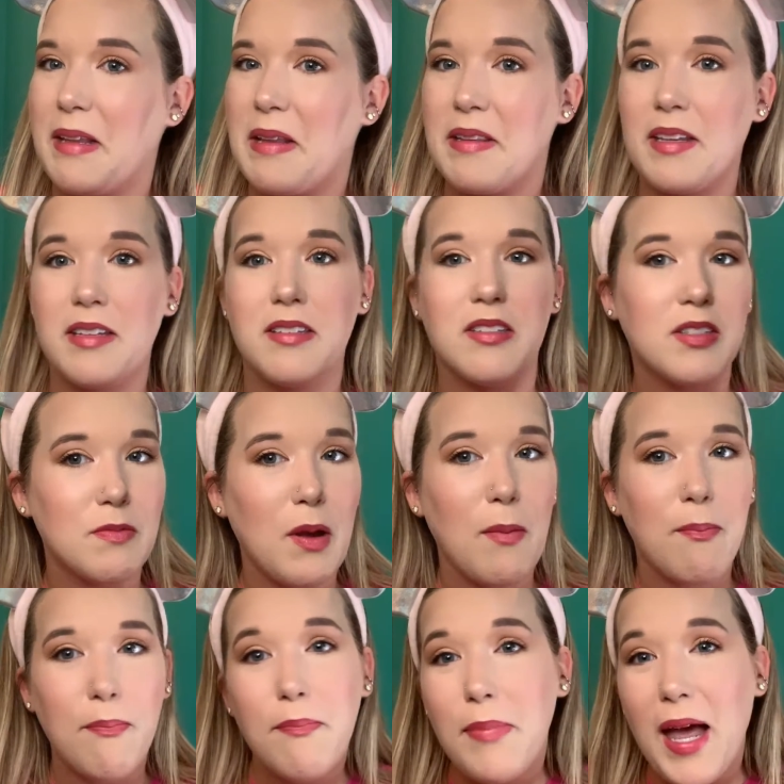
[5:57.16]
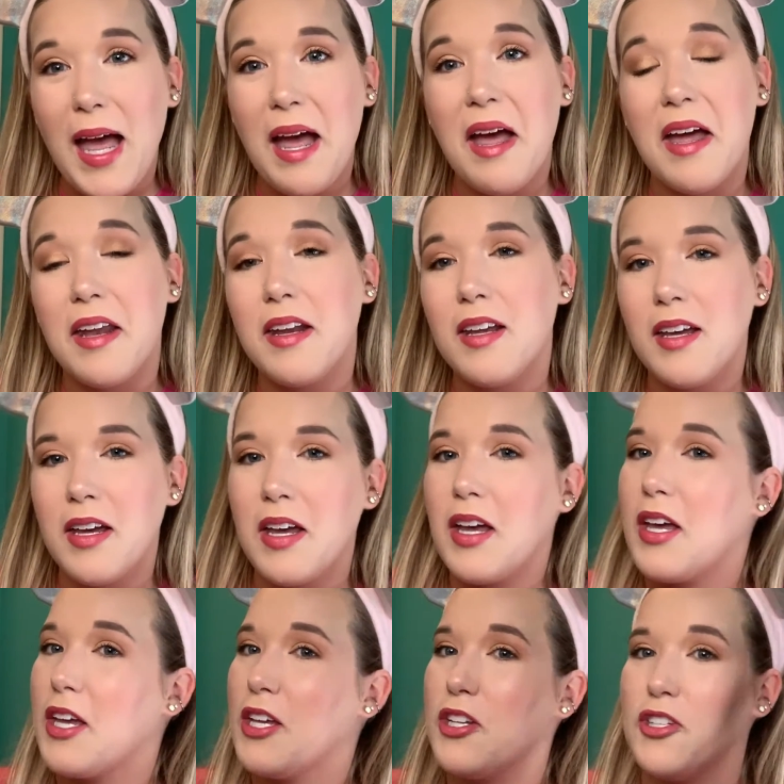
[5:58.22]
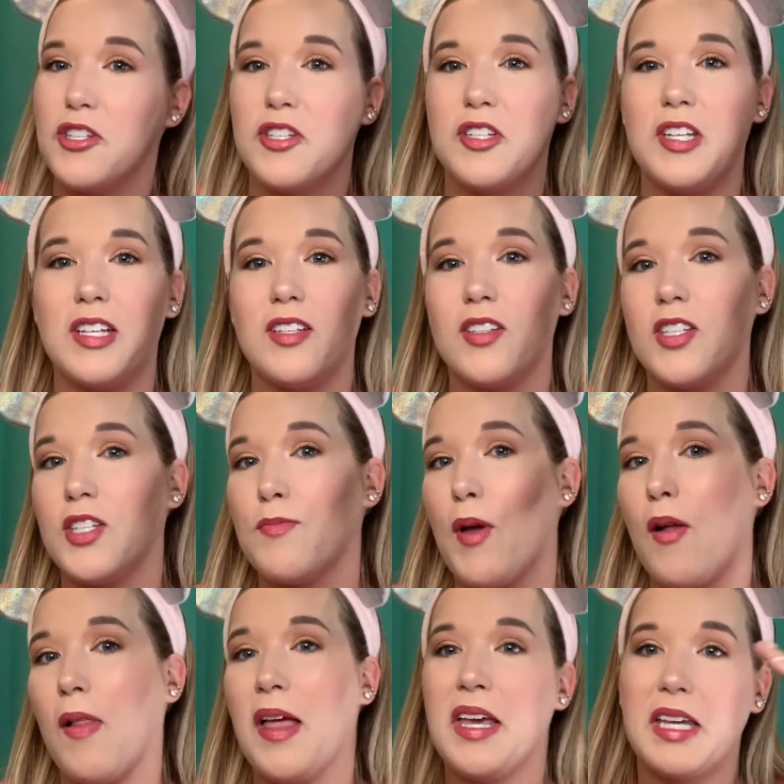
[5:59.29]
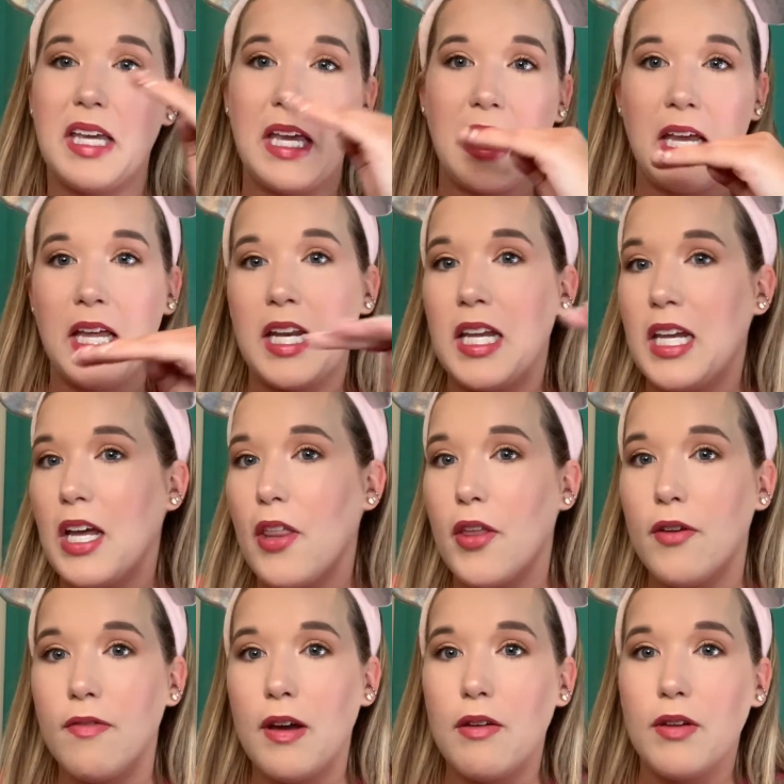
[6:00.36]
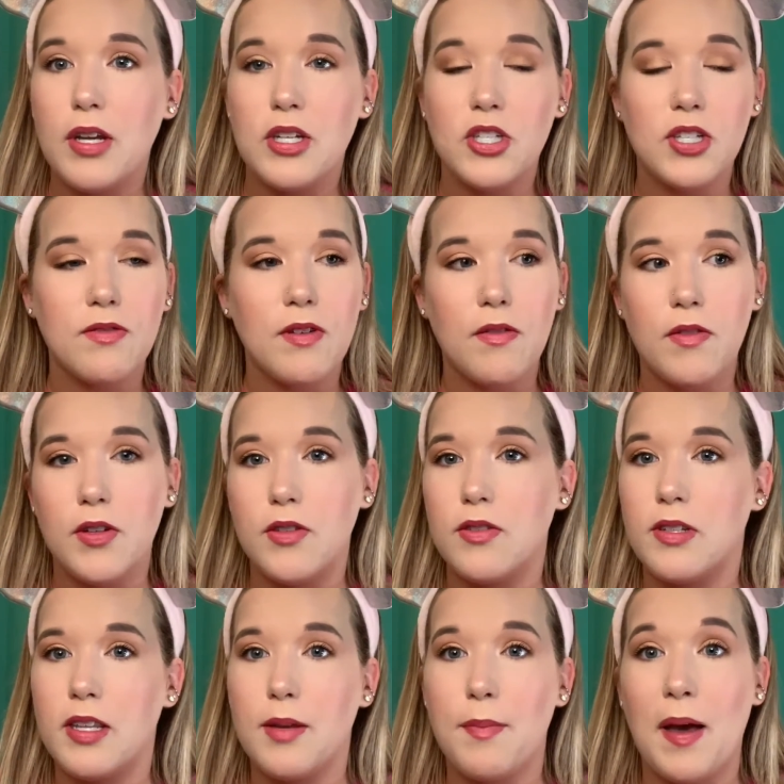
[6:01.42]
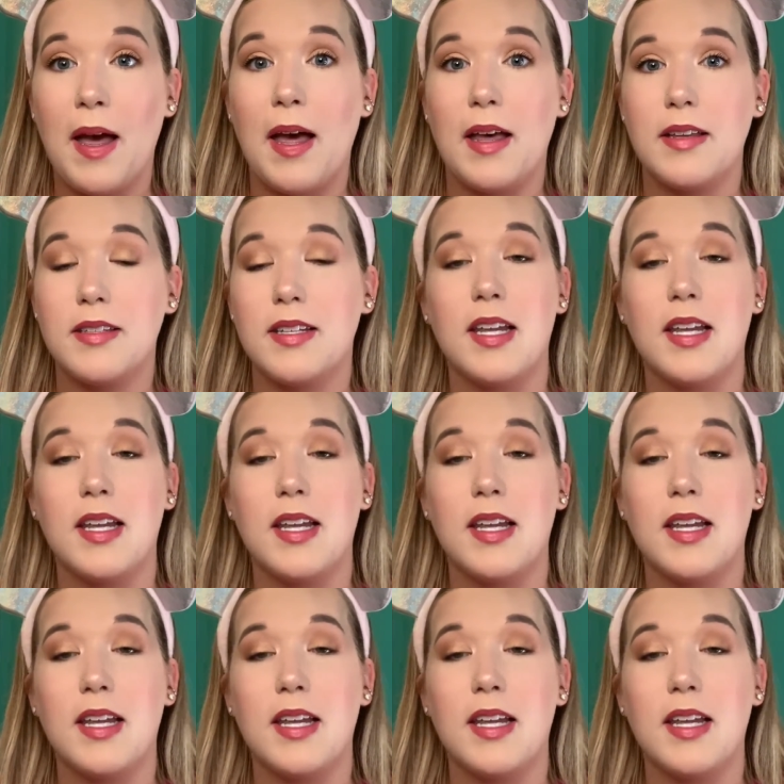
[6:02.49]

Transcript: Doesn't smell bad, just doesn't smell like any other foundation I've ever used in the past,